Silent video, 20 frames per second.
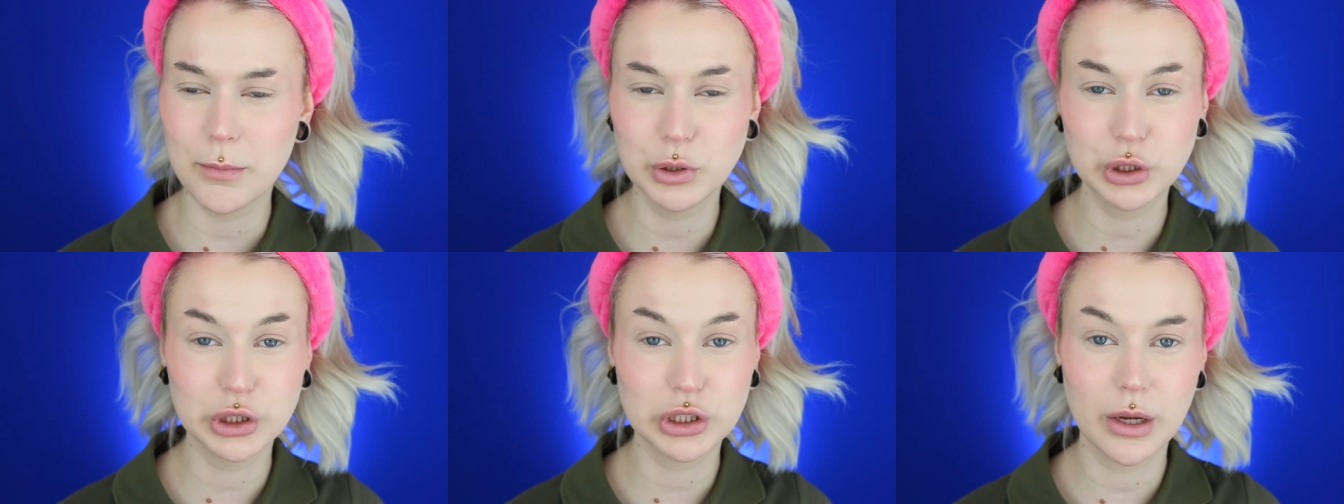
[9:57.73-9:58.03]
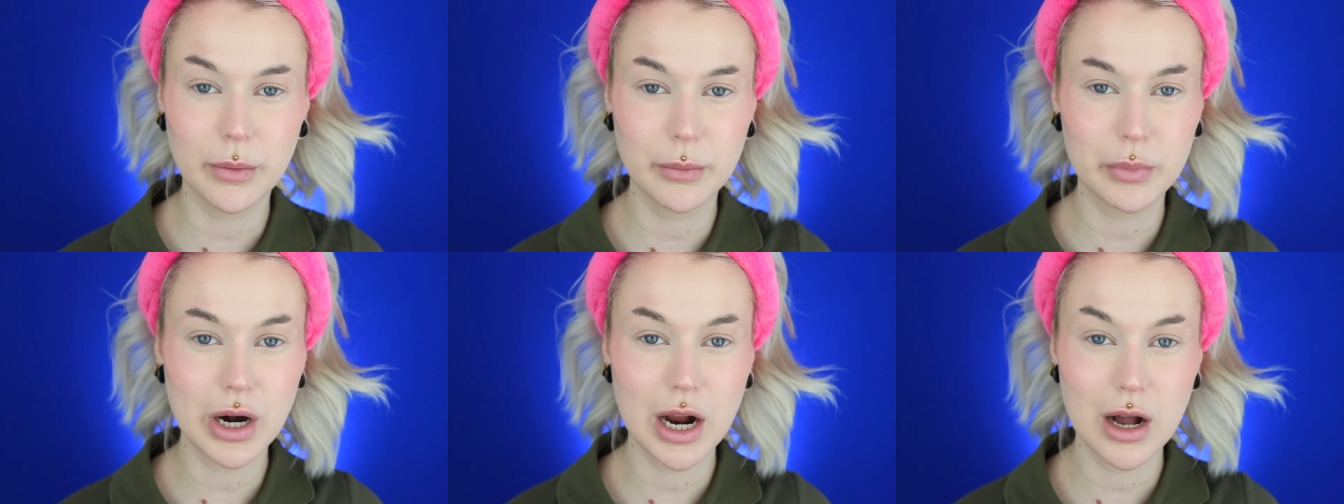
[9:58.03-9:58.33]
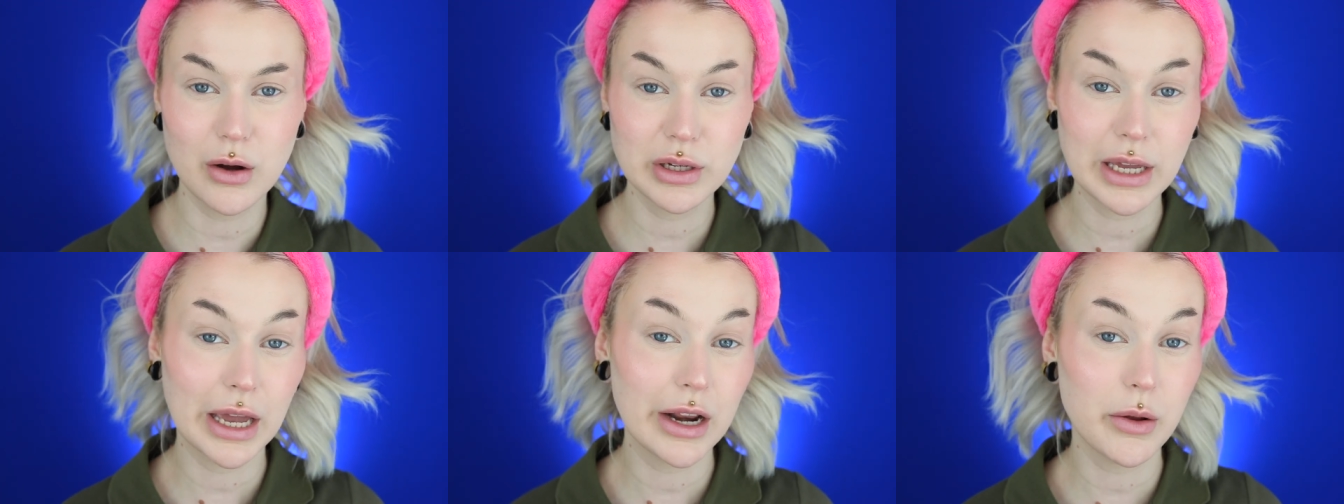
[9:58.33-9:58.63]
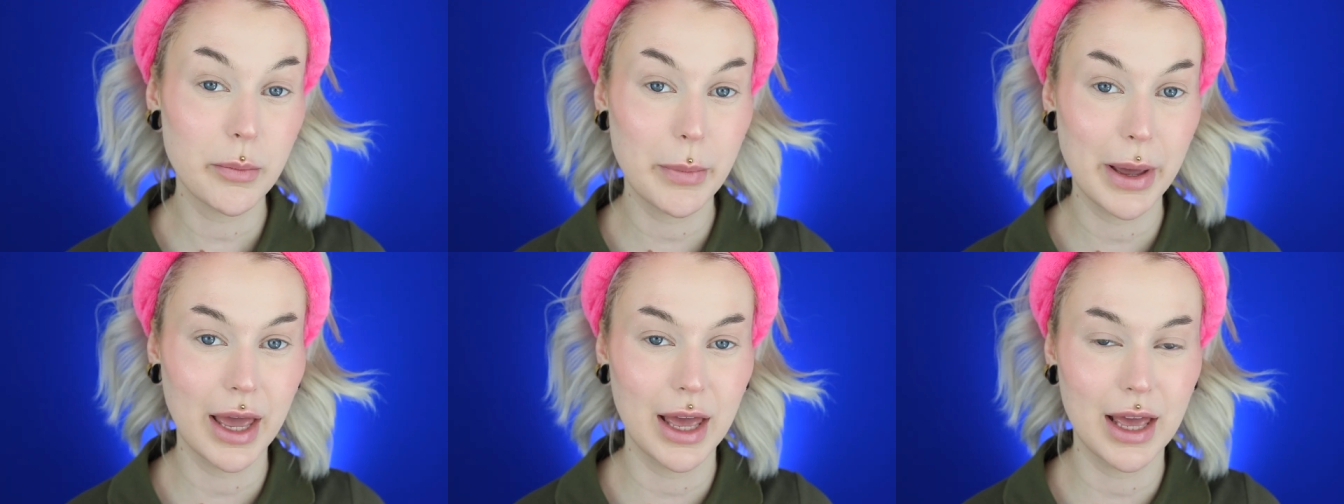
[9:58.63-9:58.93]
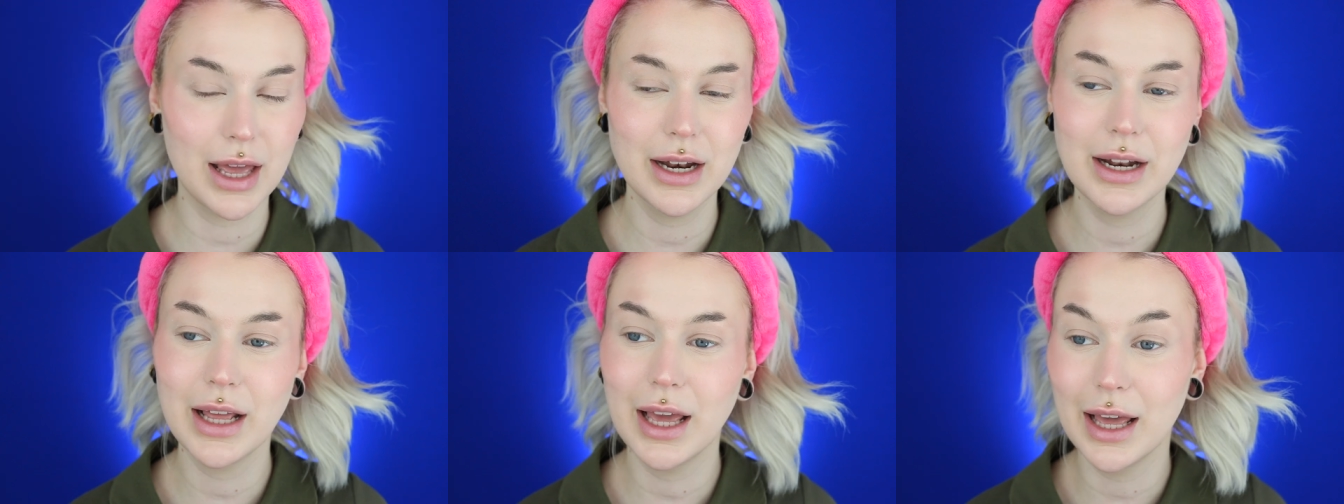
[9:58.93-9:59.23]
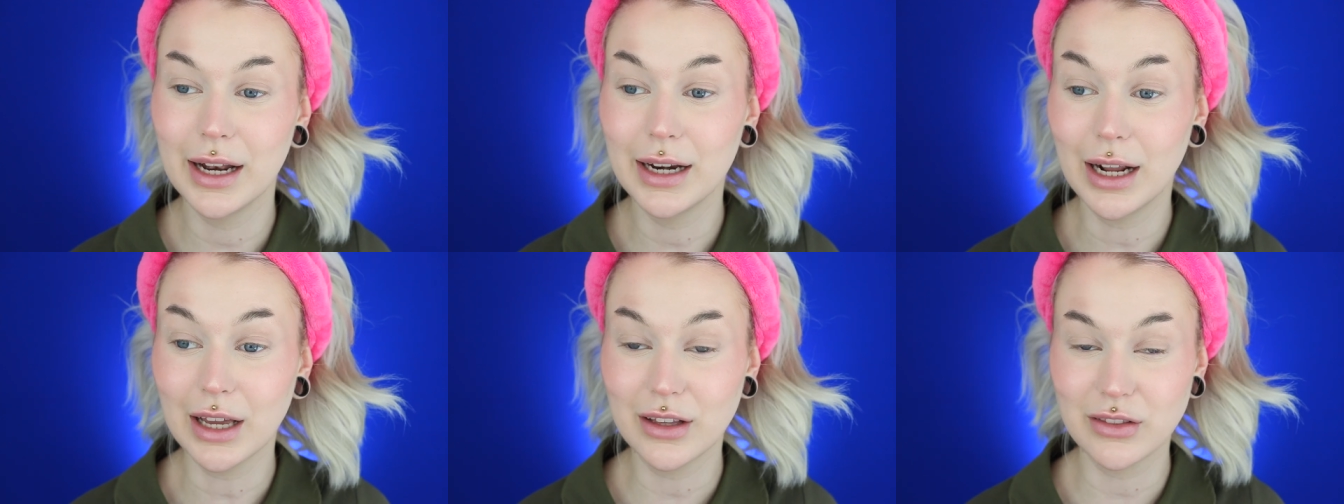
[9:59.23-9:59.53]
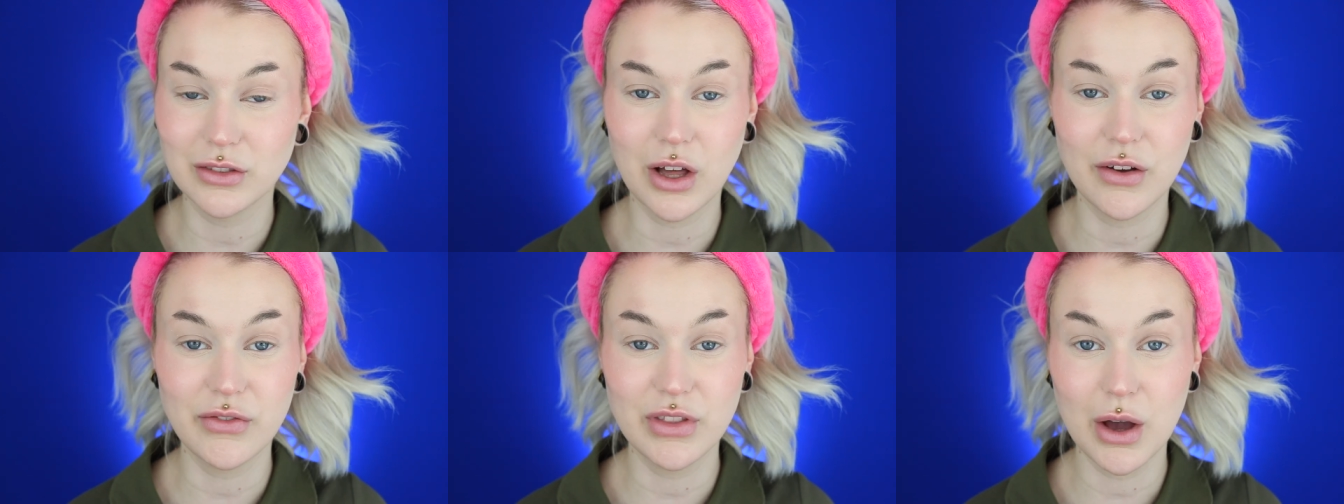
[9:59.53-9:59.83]
bushy brow kind of pen, and I
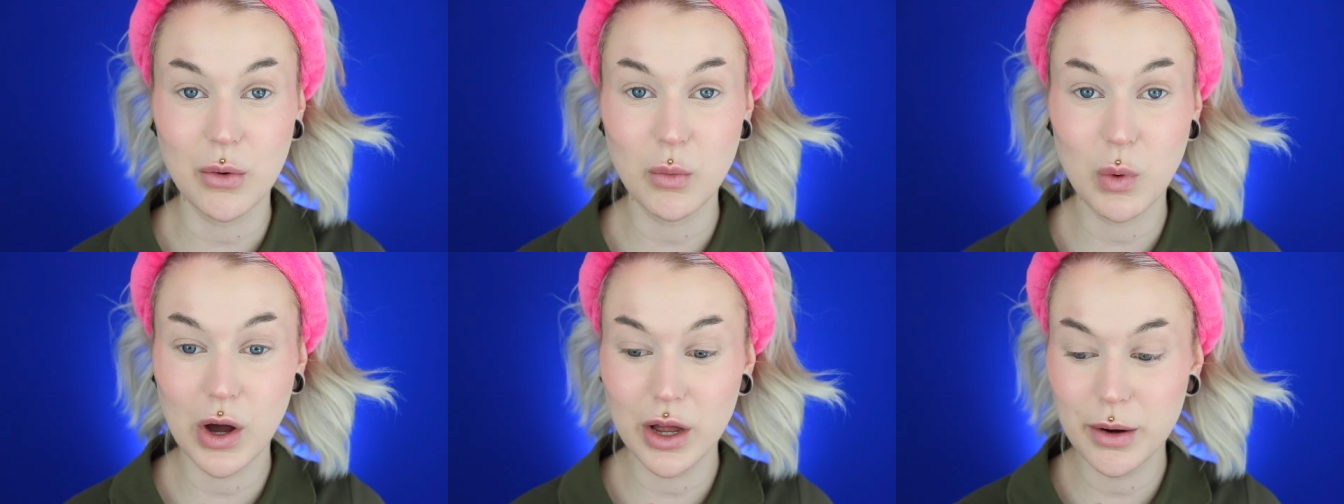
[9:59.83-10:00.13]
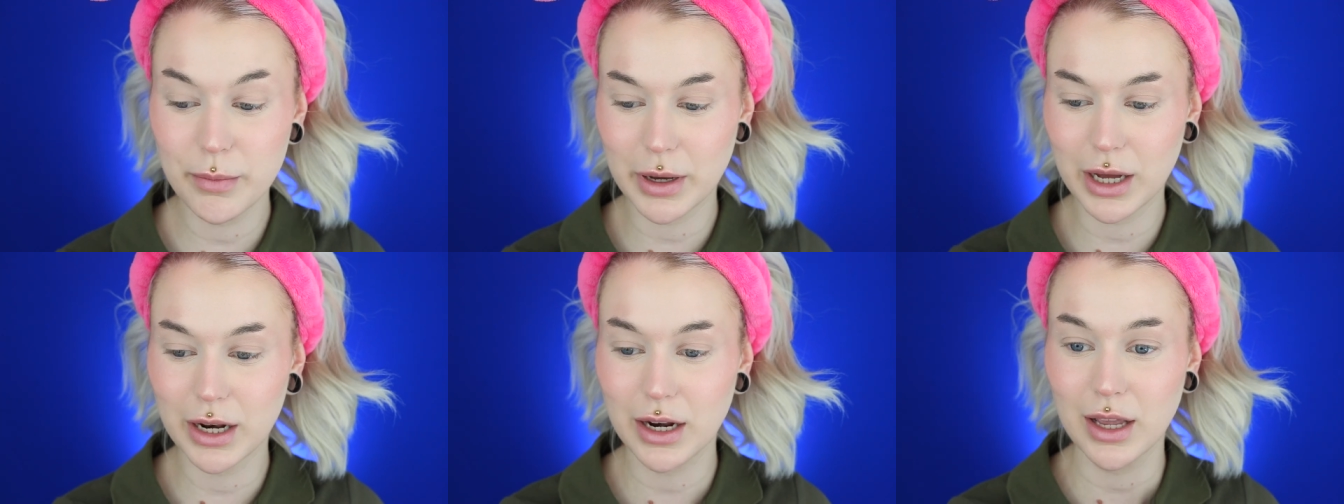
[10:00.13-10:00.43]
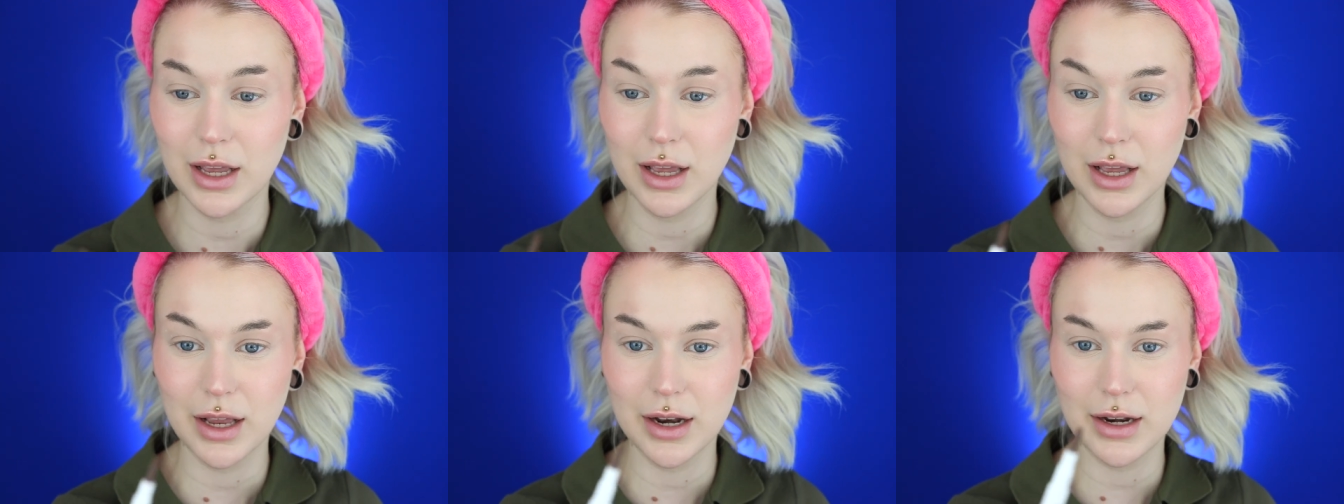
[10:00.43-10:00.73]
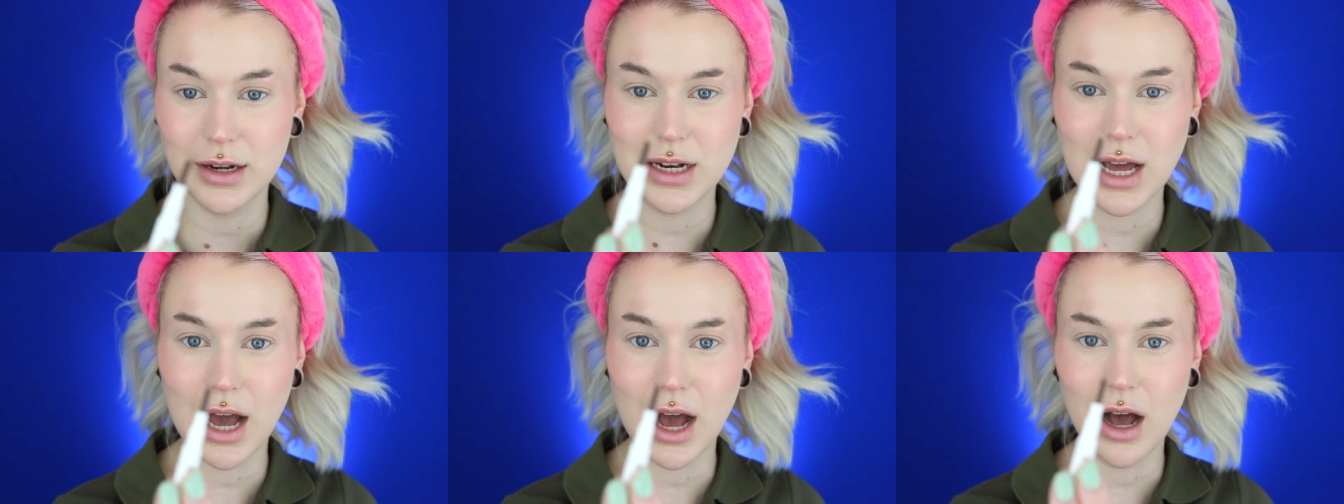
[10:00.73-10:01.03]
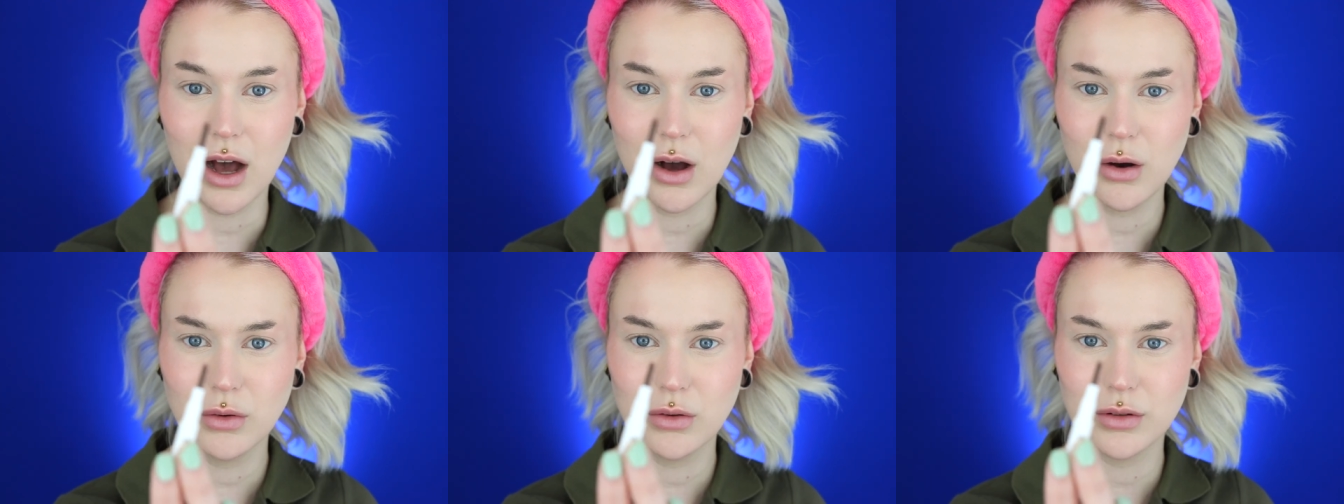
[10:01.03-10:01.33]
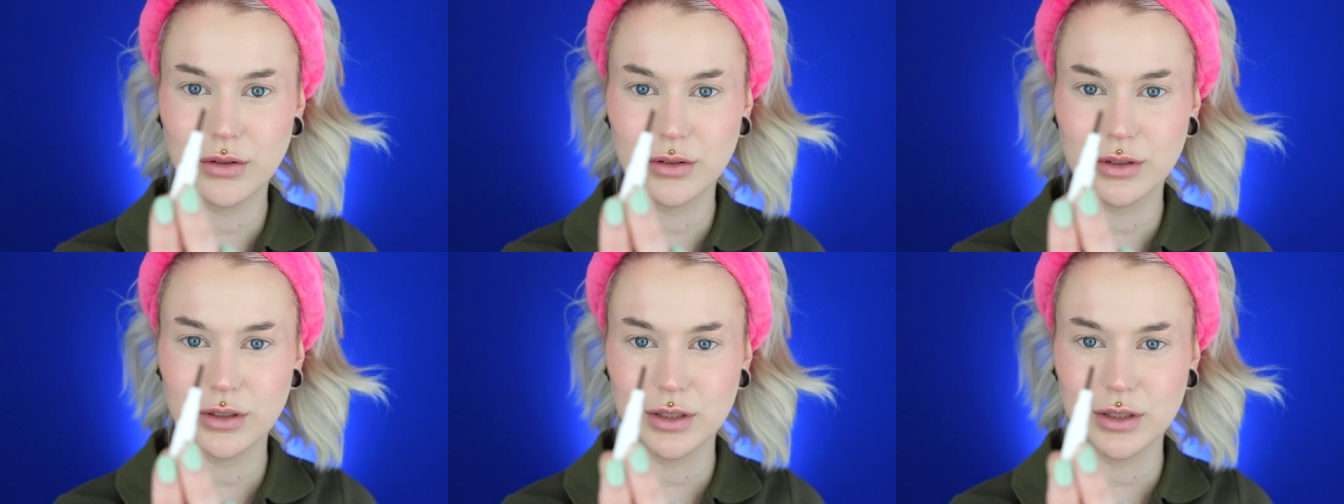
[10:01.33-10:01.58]
love that one, but now,